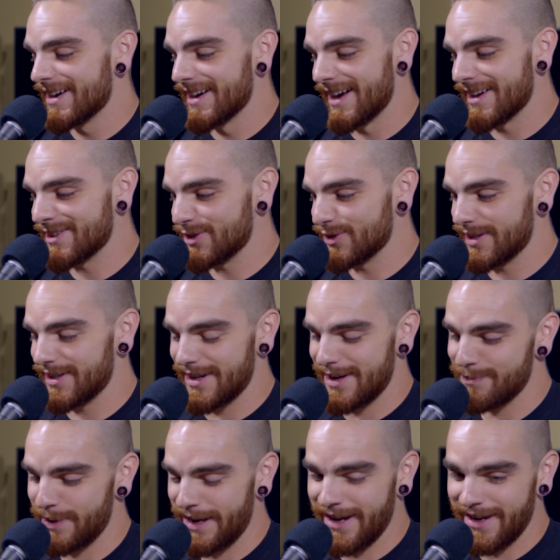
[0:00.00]

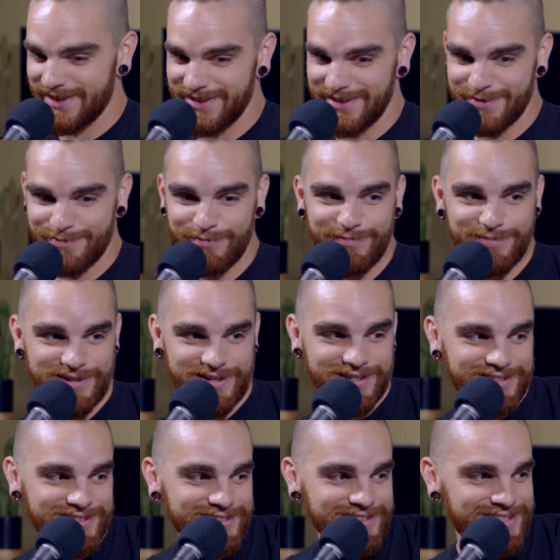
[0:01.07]
I'm bad to the
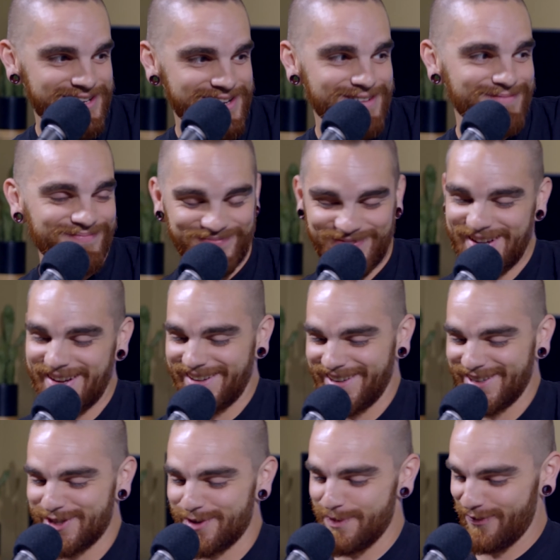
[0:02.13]
production team.
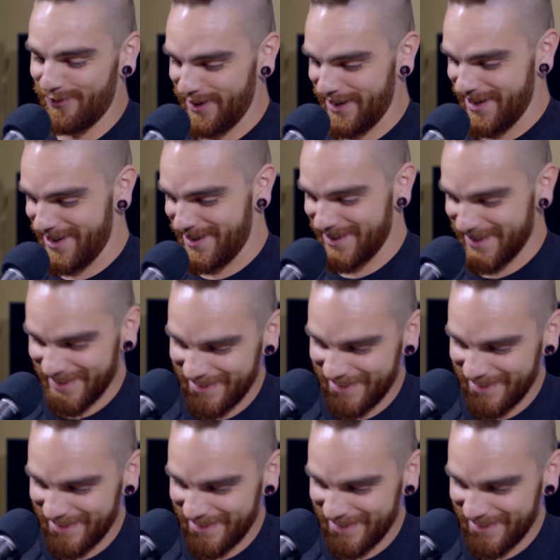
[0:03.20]
I should be fired.